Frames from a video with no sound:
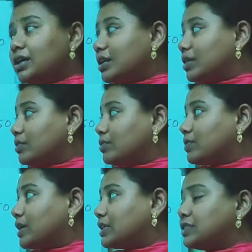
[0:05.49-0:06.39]
Now,
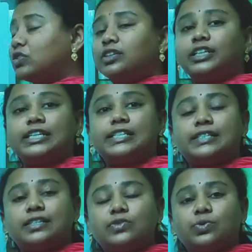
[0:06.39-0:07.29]
as already
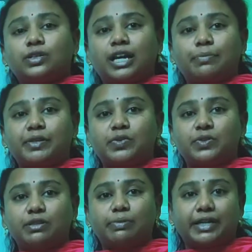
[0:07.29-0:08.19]
discussed, what happens
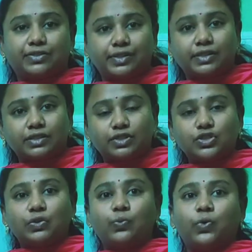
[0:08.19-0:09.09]
with the binary
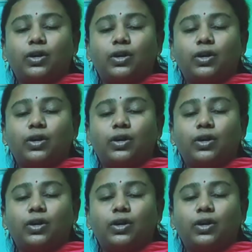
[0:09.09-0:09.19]
search?